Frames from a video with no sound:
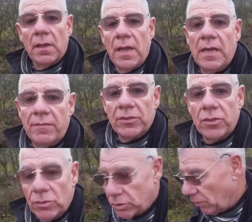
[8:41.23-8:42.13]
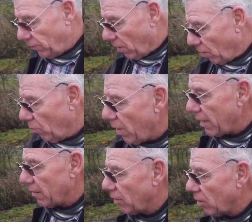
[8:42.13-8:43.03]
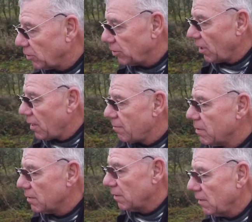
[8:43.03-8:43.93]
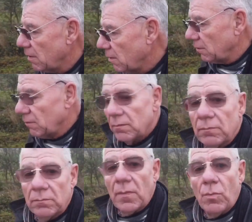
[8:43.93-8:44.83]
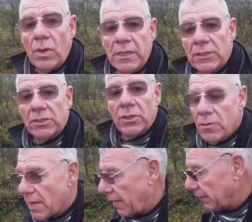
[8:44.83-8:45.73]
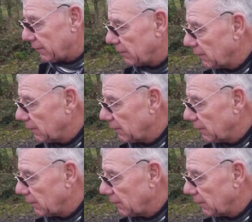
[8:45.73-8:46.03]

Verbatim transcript: and if it's not too far away and I've got time, I'm willing to do that.